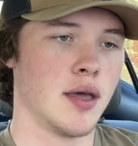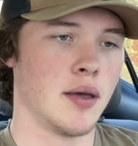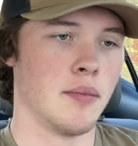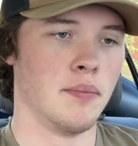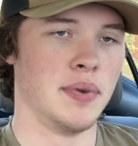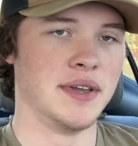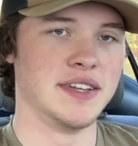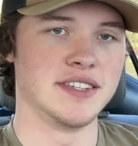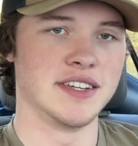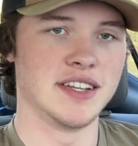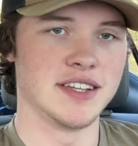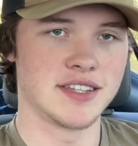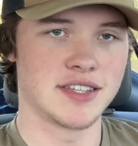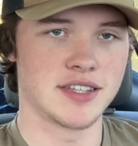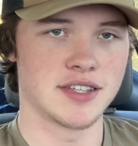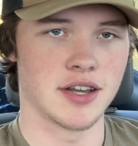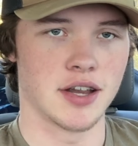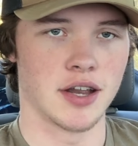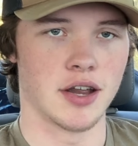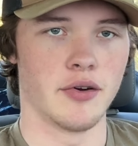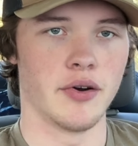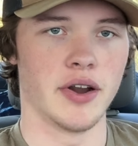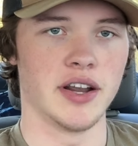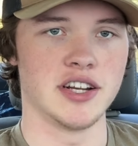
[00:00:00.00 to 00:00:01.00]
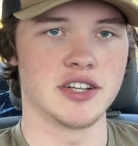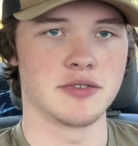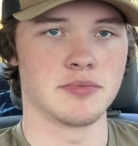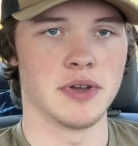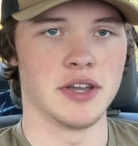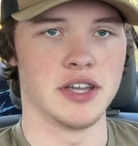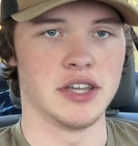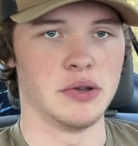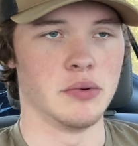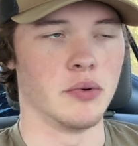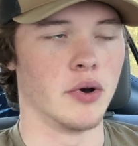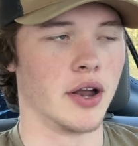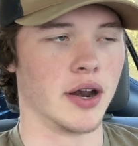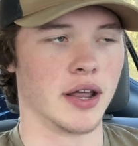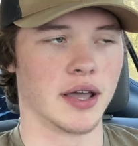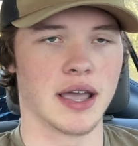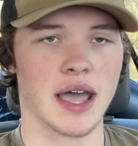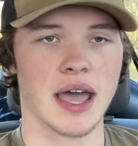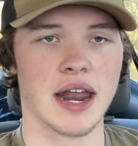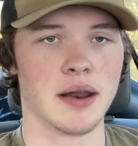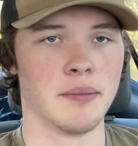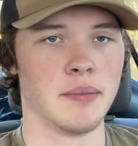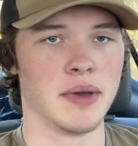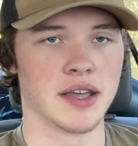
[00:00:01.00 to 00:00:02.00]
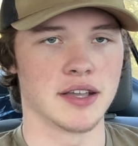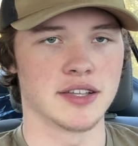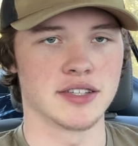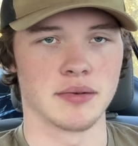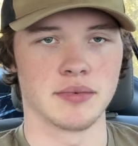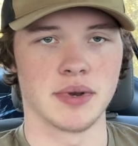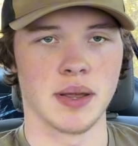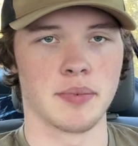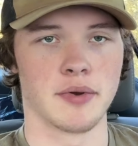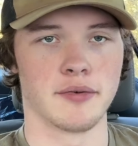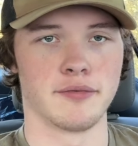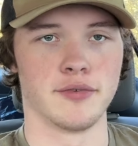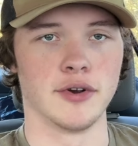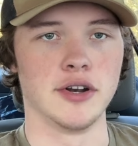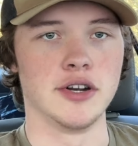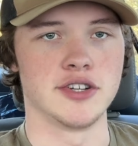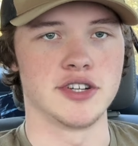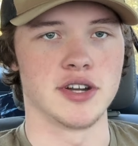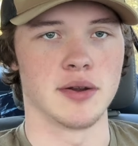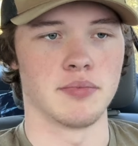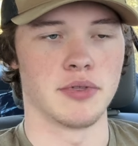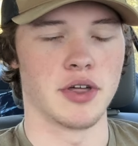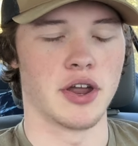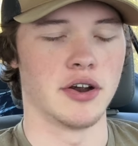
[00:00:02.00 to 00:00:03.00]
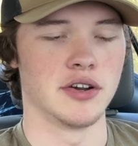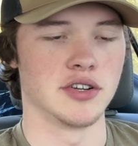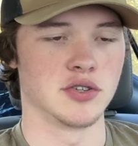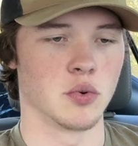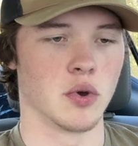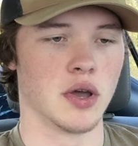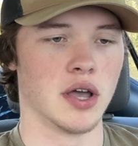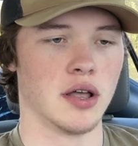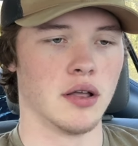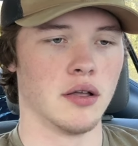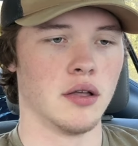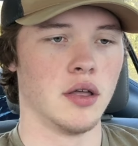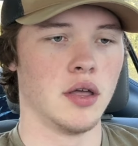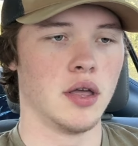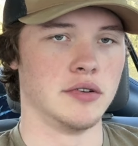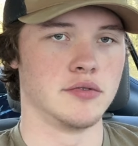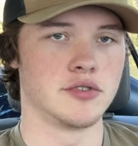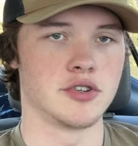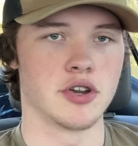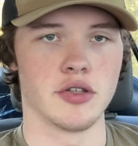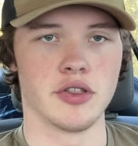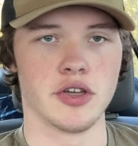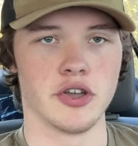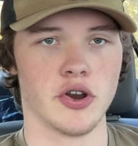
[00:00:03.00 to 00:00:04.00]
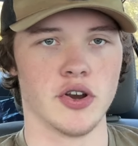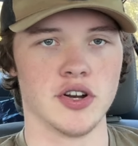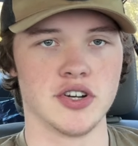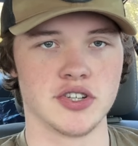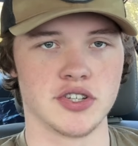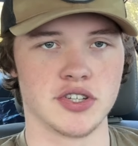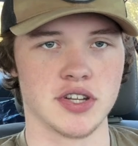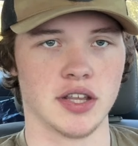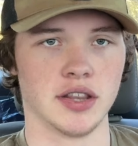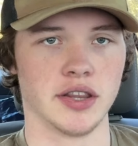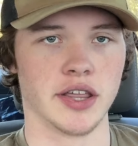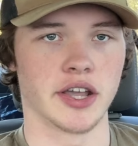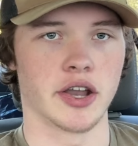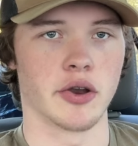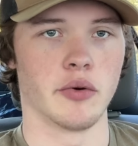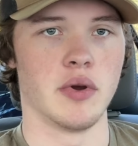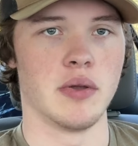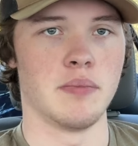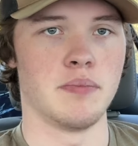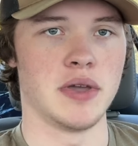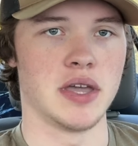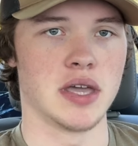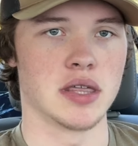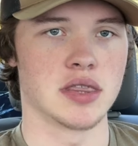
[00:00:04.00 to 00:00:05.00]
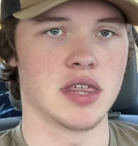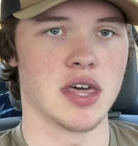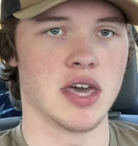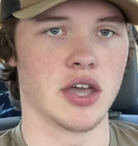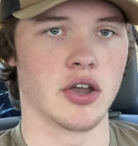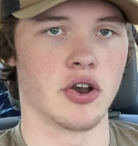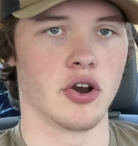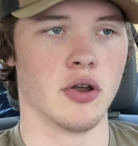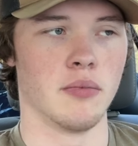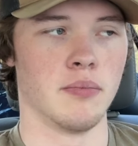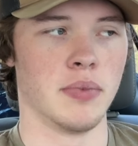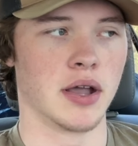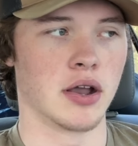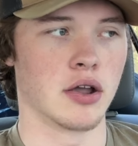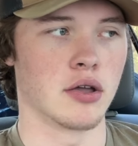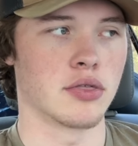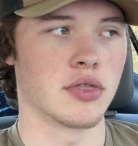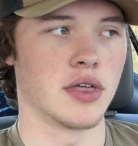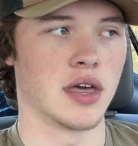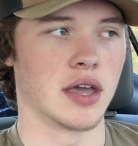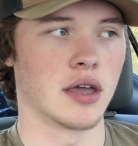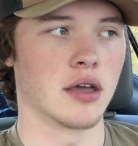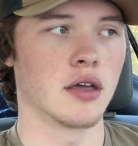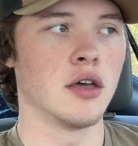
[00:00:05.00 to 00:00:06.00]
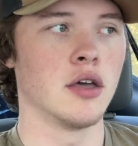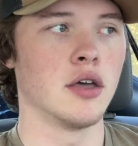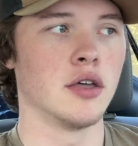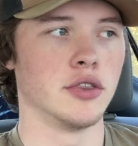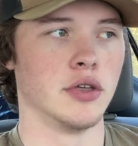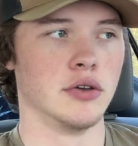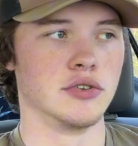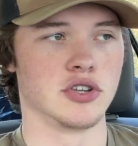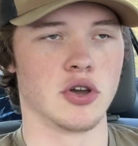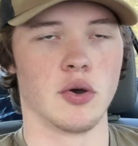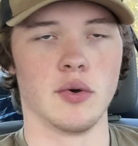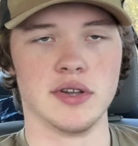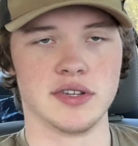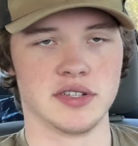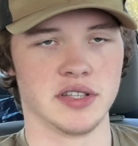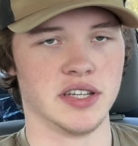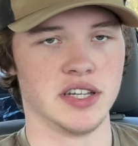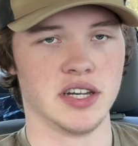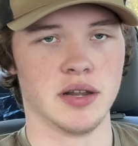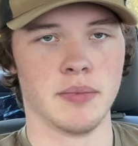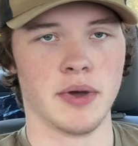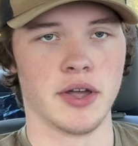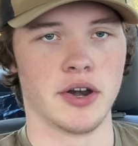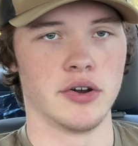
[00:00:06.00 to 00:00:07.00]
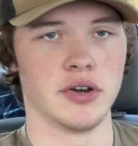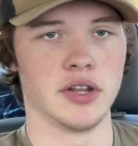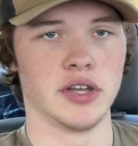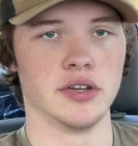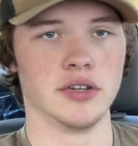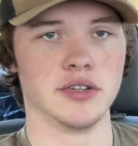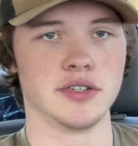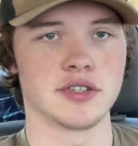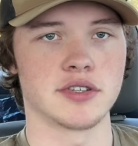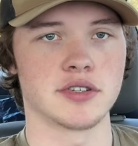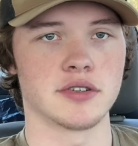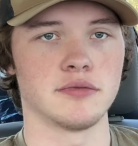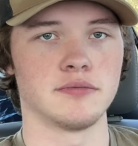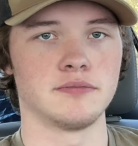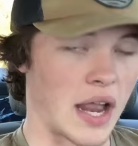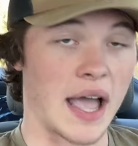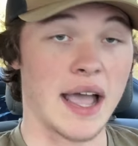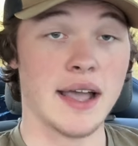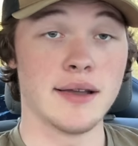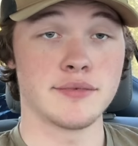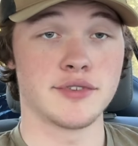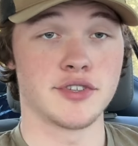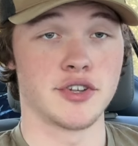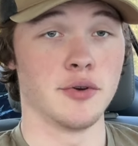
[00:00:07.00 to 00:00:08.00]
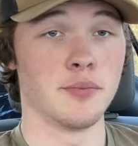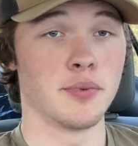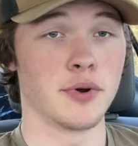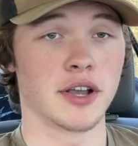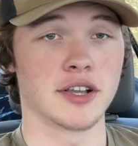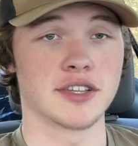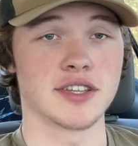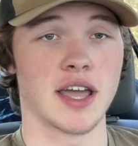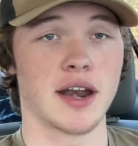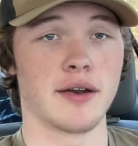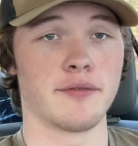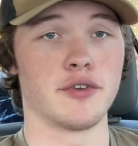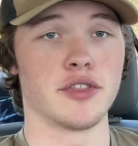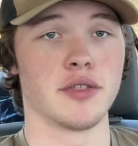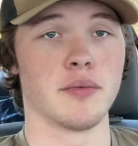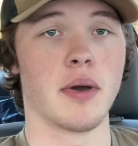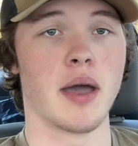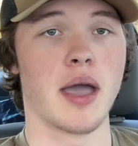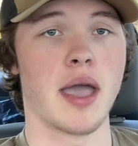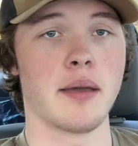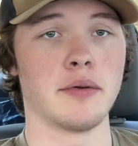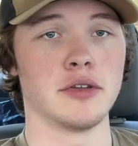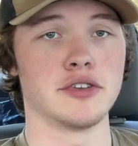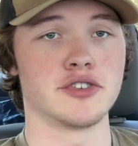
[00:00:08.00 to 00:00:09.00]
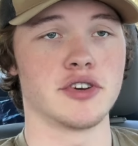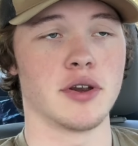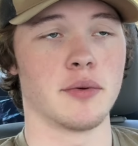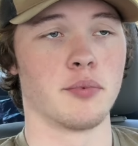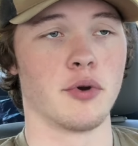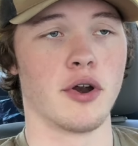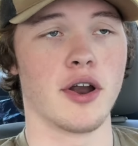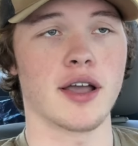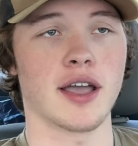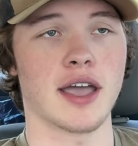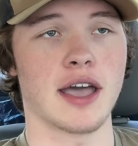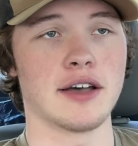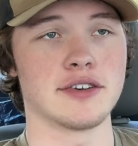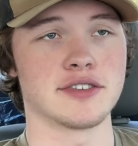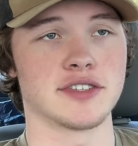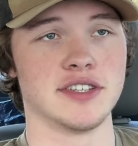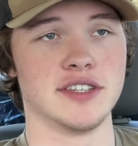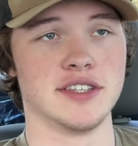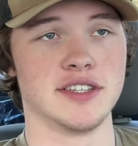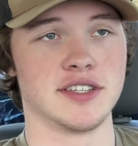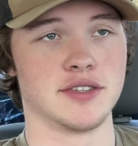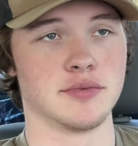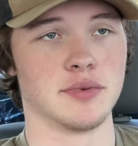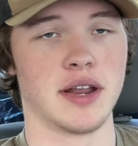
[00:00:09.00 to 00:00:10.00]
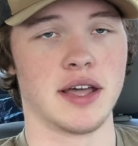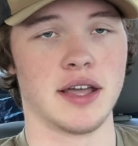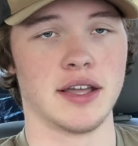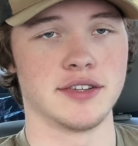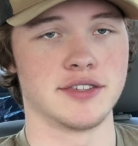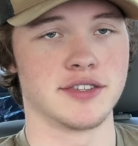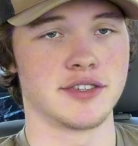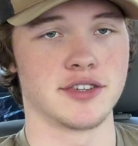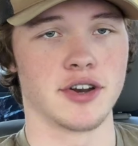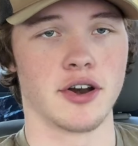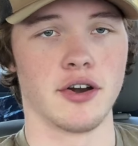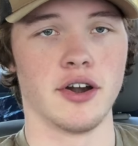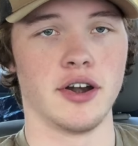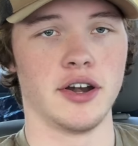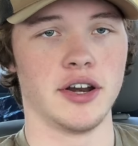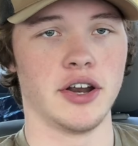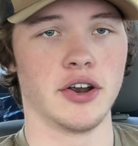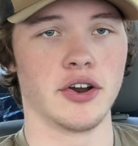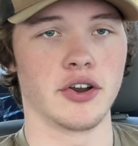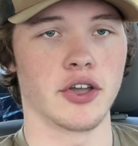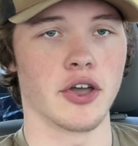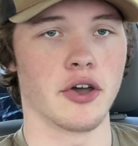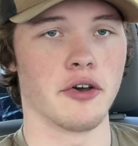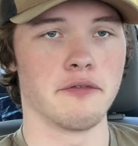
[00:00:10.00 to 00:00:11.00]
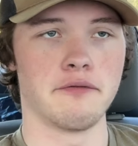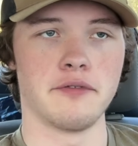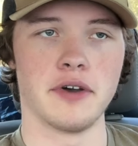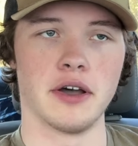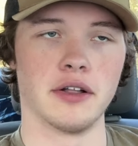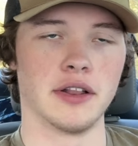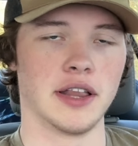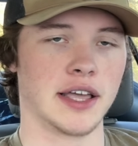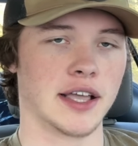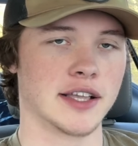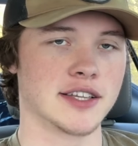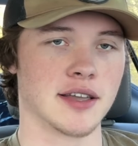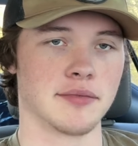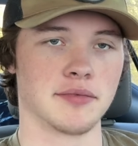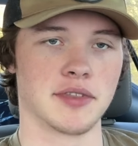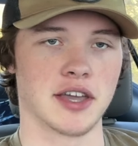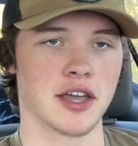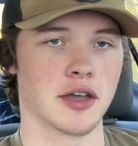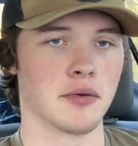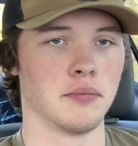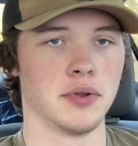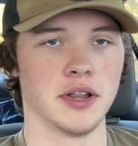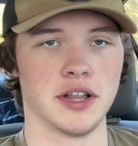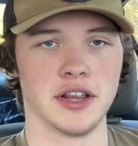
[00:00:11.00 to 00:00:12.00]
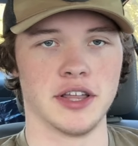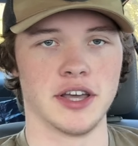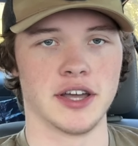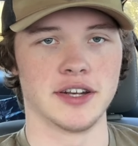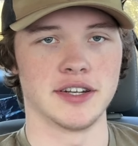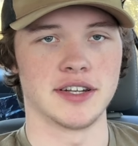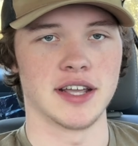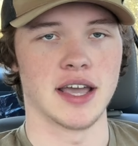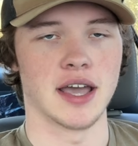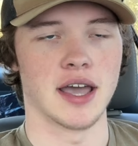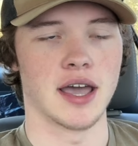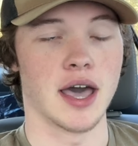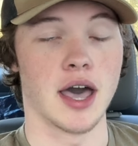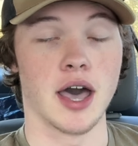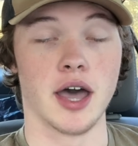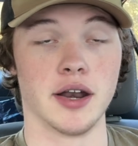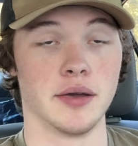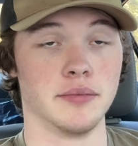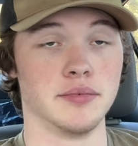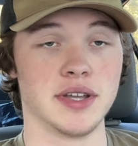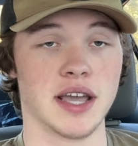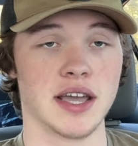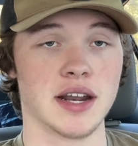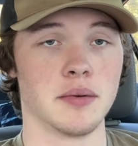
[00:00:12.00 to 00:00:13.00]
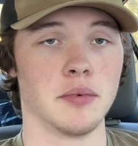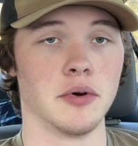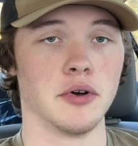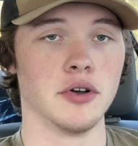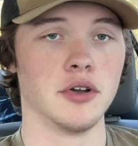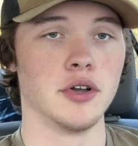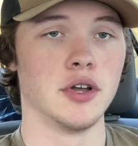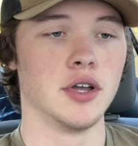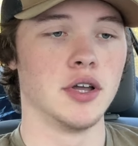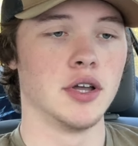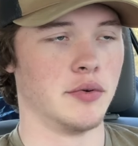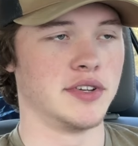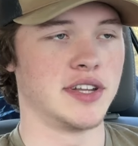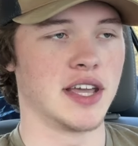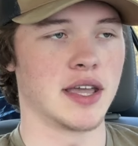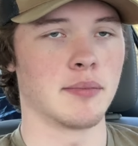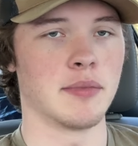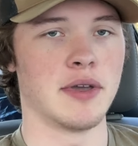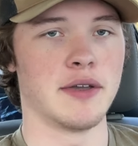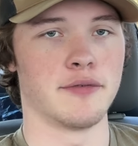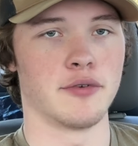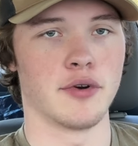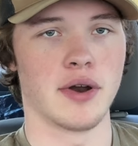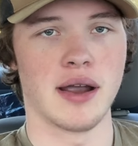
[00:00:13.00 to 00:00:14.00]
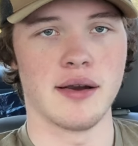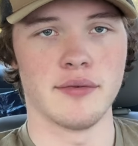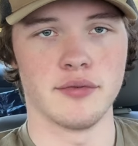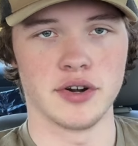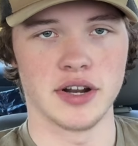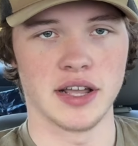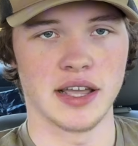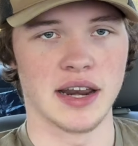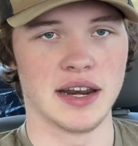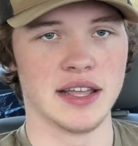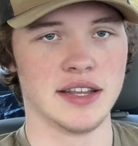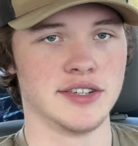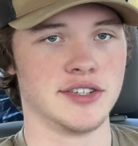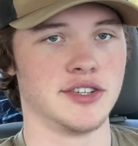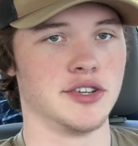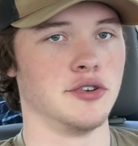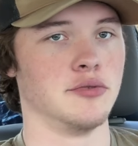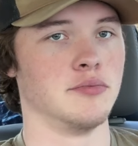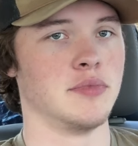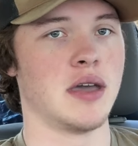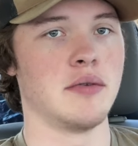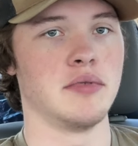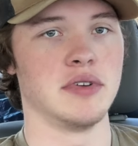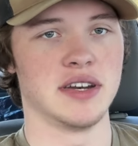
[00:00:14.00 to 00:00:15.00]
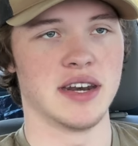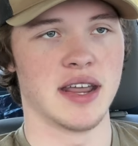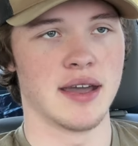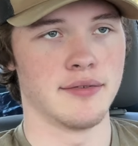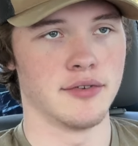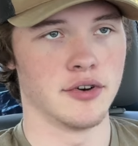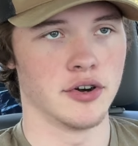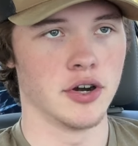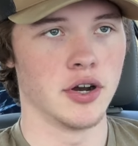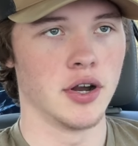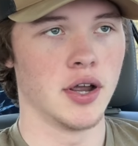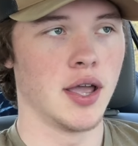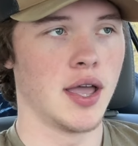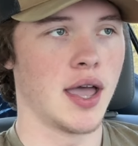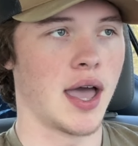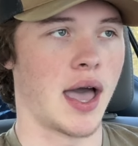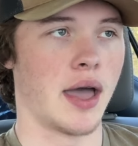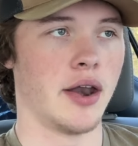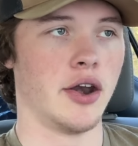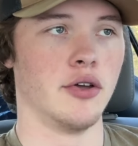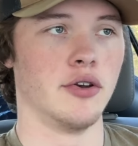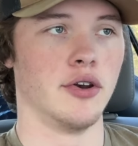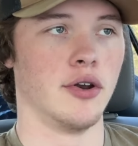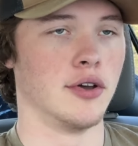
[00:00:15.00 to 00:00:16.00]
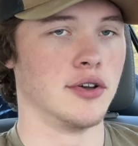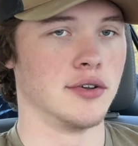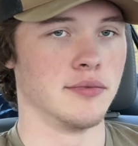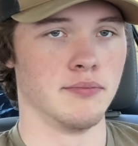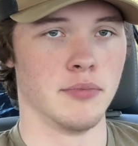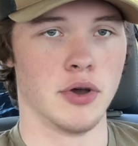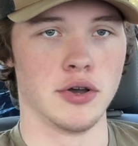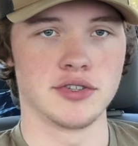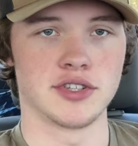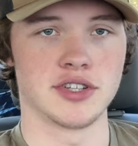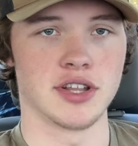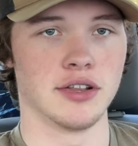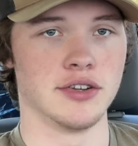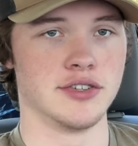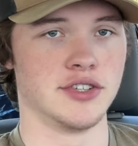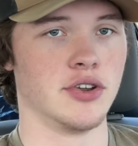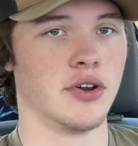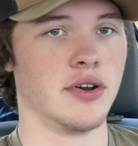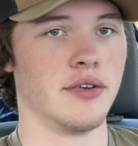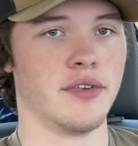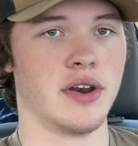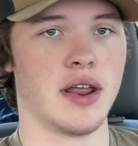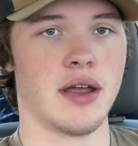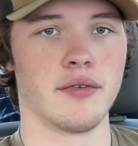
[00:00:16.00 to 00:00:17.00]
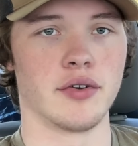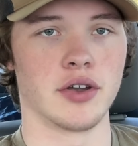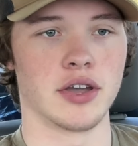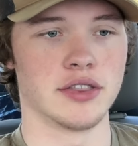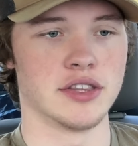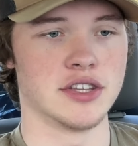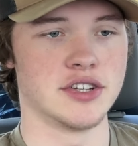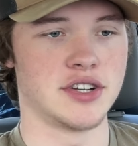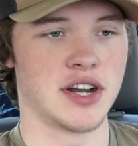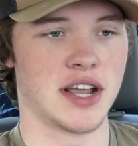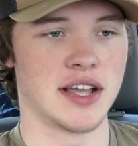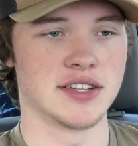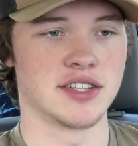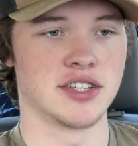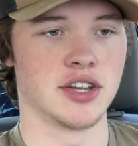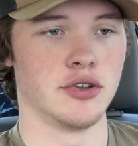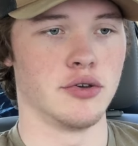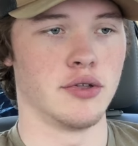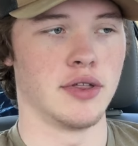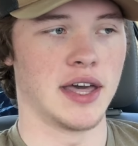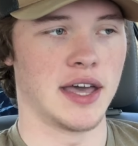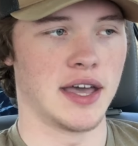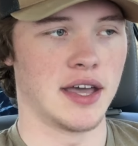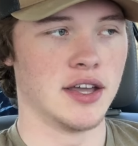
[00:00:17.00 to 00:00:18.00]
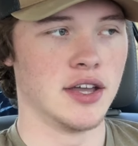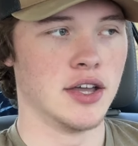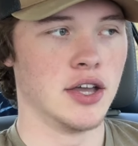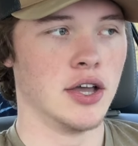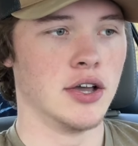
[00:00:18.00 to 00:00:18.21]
business arrangement, you want to kind of make some type of friendship there as well and show that you're interested in like a repeat thing or a bigger thing. Those always lead to better deals. I am super excited for the Miami trip. Rag houses, when I started a year ago, felt like something completely unobtainable. It would take me forever to get into, maybe never. I know most sellers don't even ever get the chance to do that.